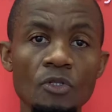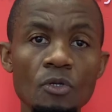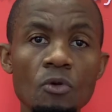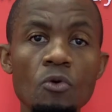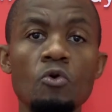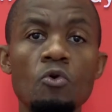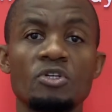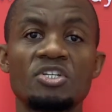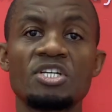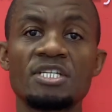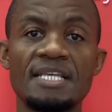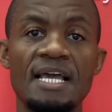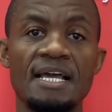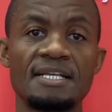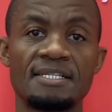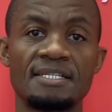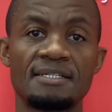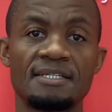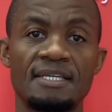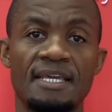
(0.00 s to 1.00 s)
or just
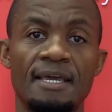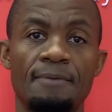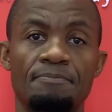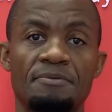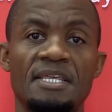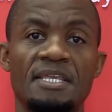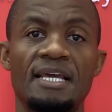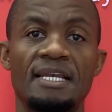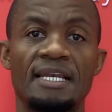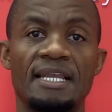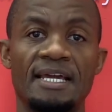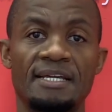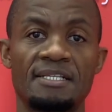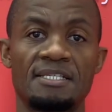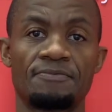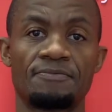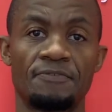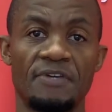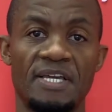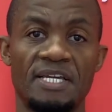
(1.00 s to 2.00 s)
hasn't kept their legs
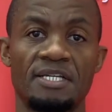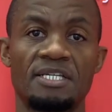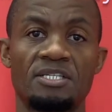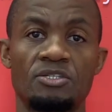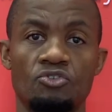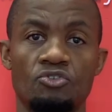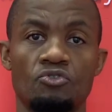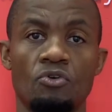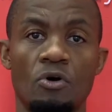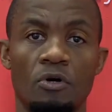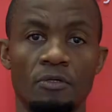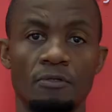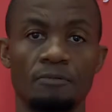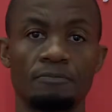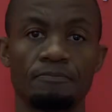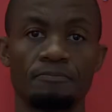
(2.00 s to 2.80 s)
very strong.